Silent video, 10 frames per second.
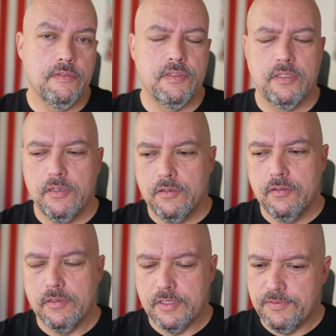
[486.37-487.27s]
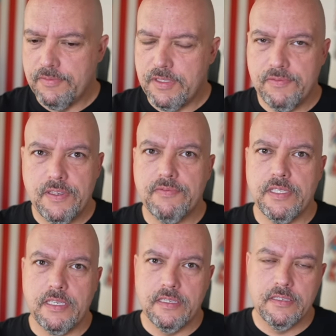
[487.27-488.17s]
Even though it's
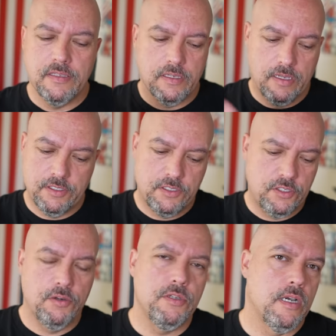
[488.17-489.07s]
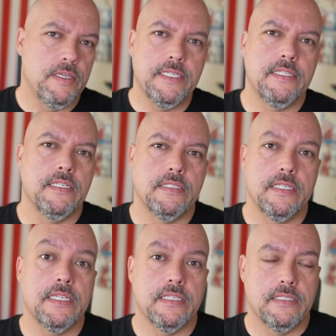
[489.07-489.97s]
50-50, I just showed you how easy it is to
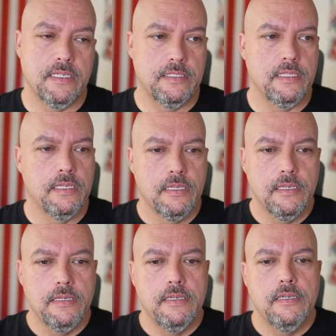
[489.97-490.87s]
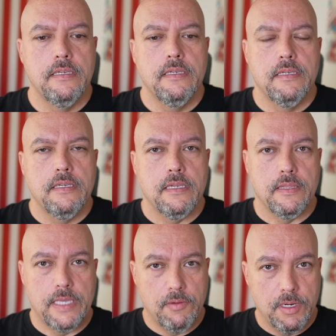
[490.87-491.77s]
get to 60.
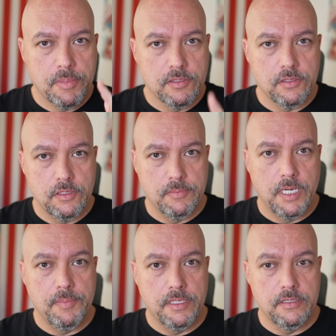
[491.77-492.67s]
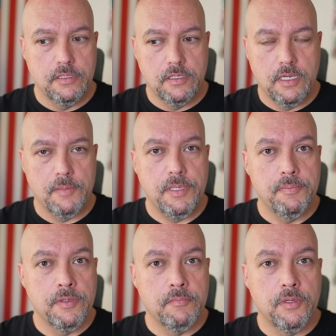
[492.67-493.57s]
And that one I'm concerned about because there's a lot of
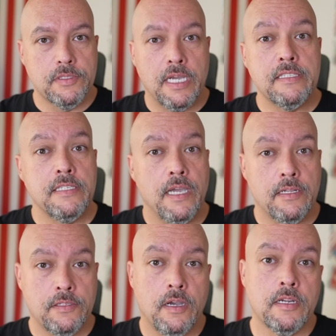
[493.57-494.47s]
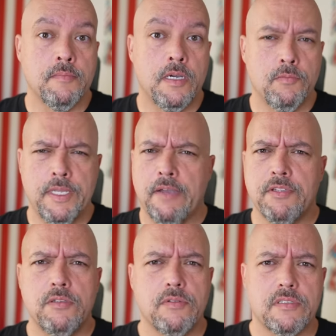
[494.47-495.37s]
people on both sides of the aisle talking about we have
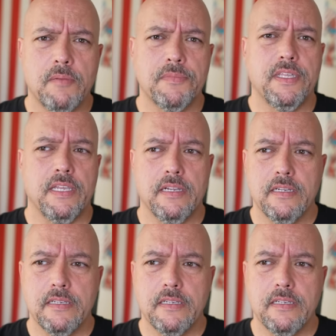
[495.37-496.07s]
to do something.